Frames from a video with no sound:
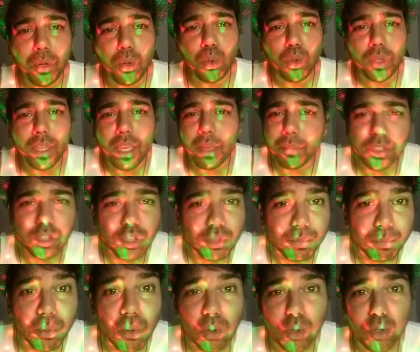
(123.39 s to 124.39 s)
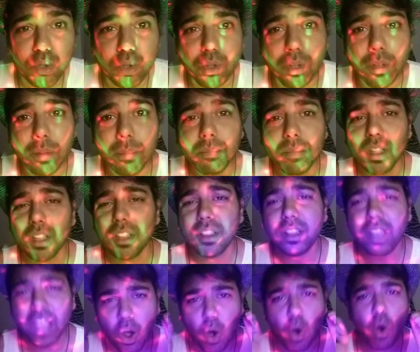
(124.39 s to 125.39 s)
who came and spoke to him,
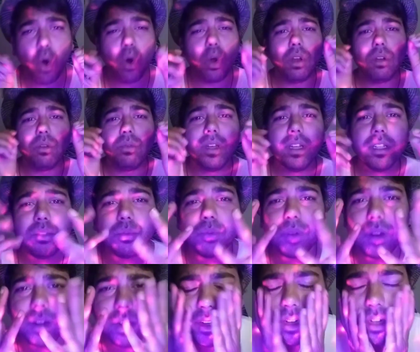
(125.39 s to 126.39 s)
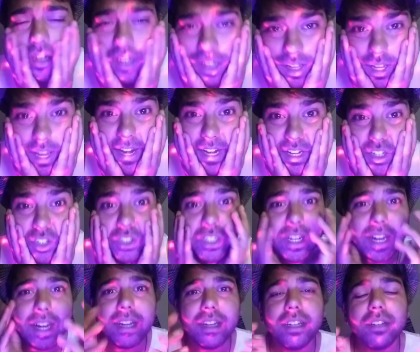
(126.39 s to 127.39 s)
they always were
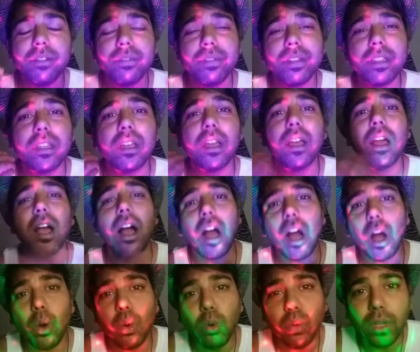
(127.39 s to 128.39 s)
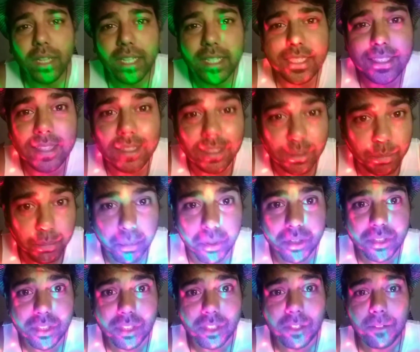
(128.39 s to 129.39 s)
enchanted with how is this
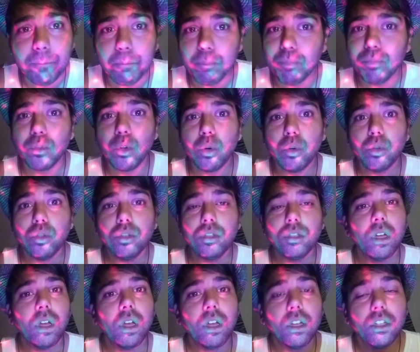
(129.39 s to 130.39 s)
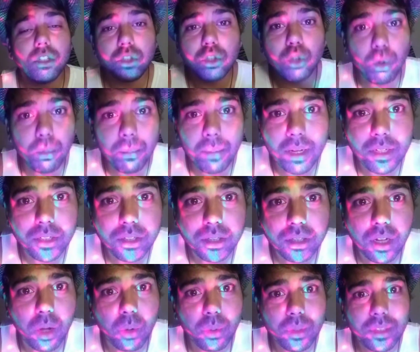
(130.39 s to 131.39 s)
person knows so much?
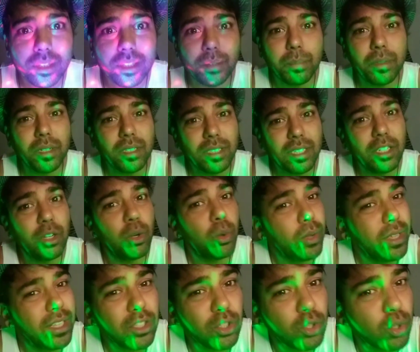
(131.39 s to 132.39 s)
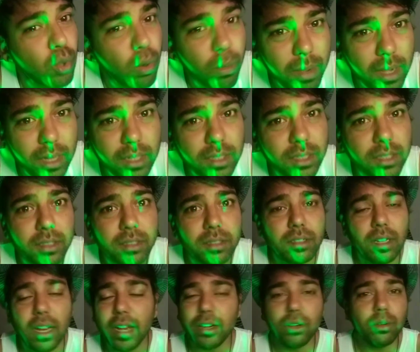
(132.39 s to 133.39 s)
How is this person knowing so much?
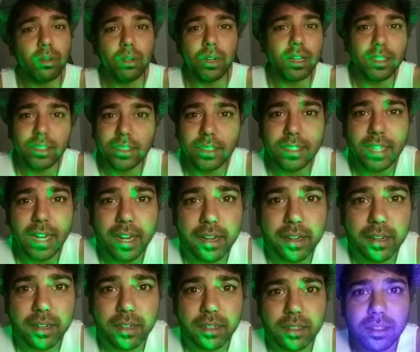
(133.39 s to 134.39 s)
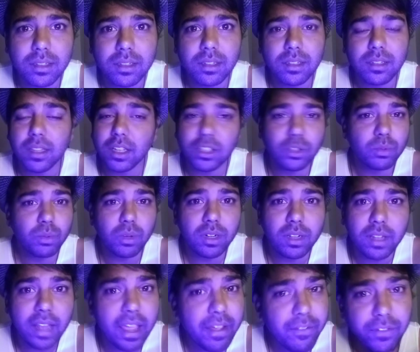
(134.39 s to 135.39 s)
I don't understand. That's
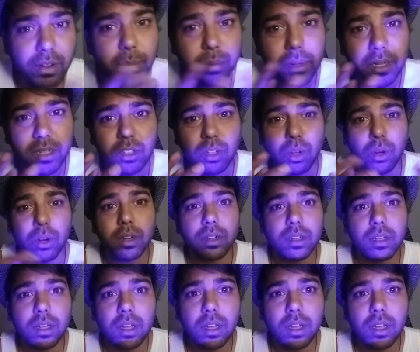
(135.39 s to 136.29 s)
what everybody thought.